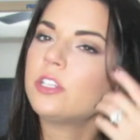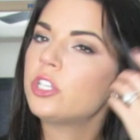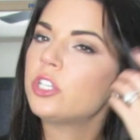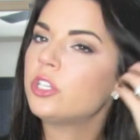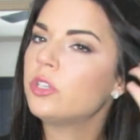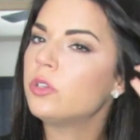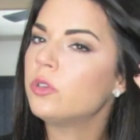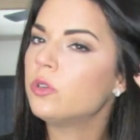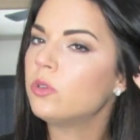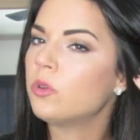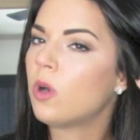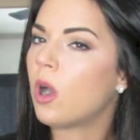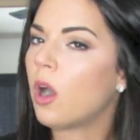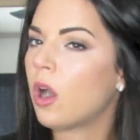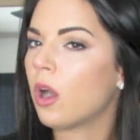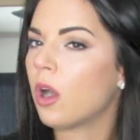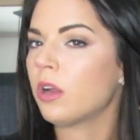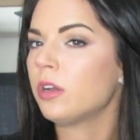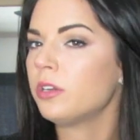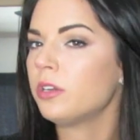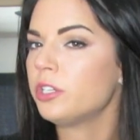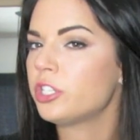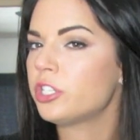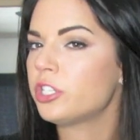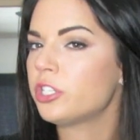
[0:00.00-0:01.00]
too
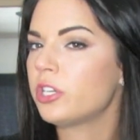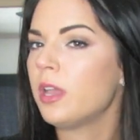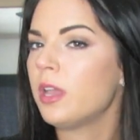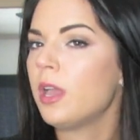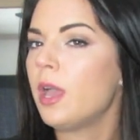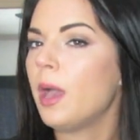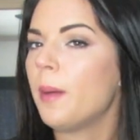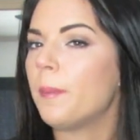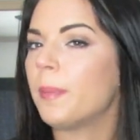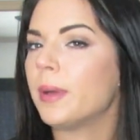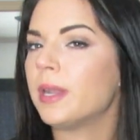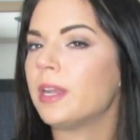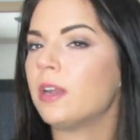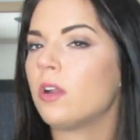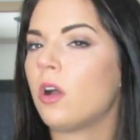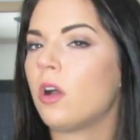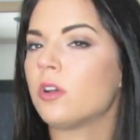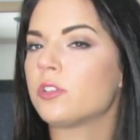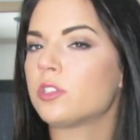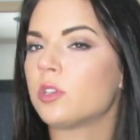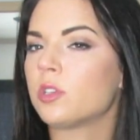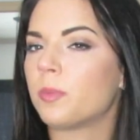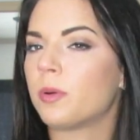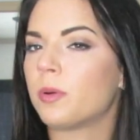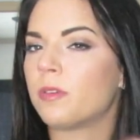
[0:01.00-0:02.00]
harsh, but it
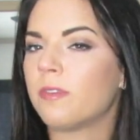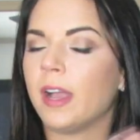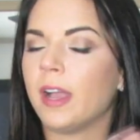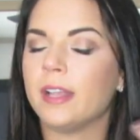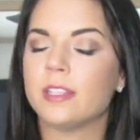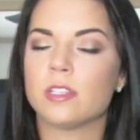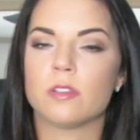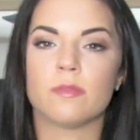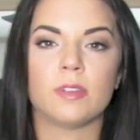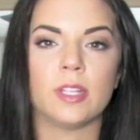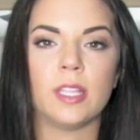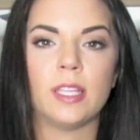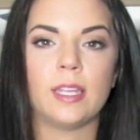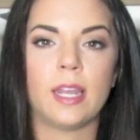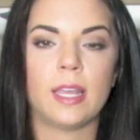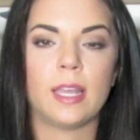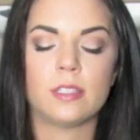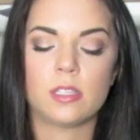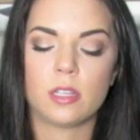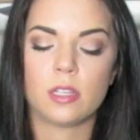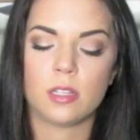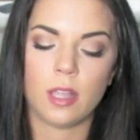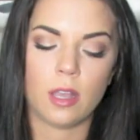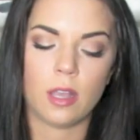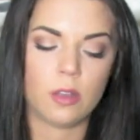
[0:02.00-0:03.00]
also provides a really
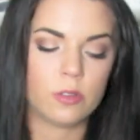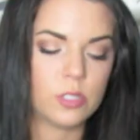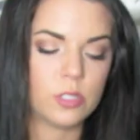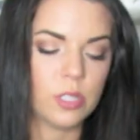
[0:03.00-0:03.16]
nice glow.